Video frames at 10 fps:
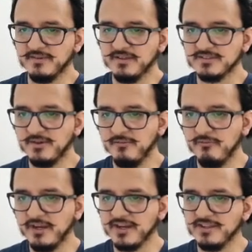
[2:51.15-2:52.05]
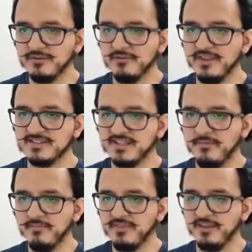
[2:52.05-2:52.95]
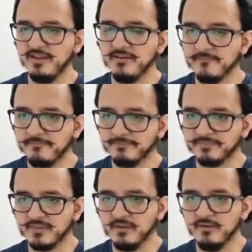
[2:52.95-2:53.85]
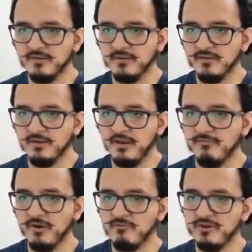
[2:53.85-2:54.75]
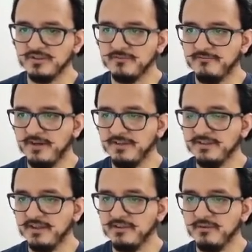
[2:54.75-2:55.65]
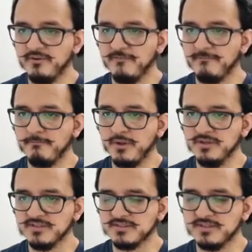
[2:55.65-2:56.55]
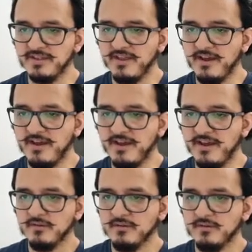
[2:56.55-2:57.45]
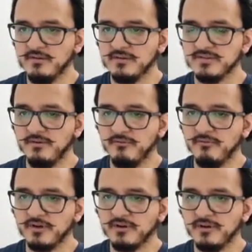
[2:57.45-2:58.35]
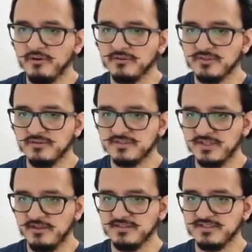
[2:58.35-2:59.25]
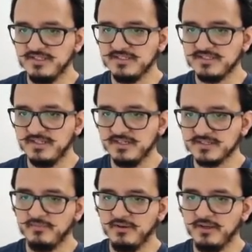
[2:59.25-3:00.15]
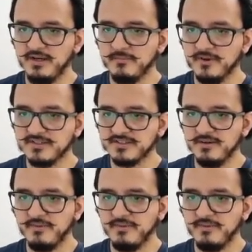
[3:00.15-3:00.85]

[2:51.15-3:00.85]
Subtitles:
So we can do the same thing if we want to find the number of months that have passed. So we're gonna go to cell C6 and I'm gonna start by